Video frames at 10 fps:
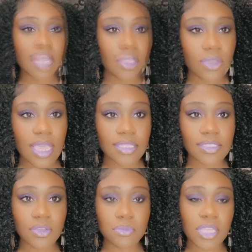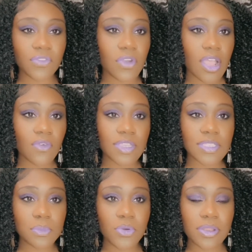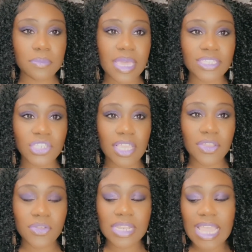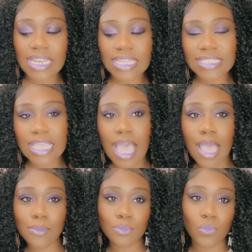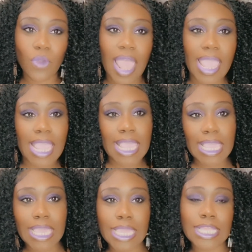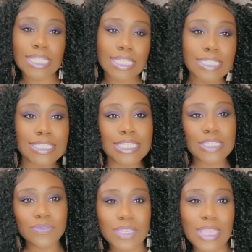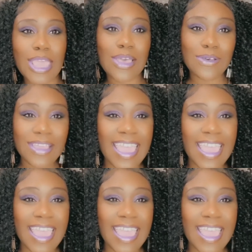thank you guys so much for always supporting my channel. Now let's hop right in to this video.